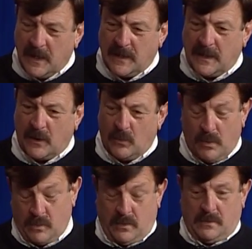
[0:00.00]
And they go,
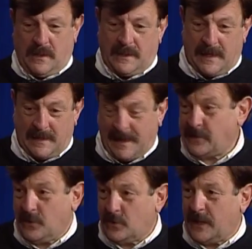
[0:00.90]
whoa, I
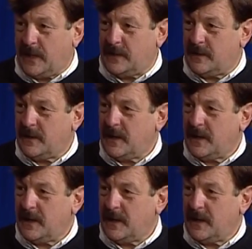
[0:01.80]
don't know yet.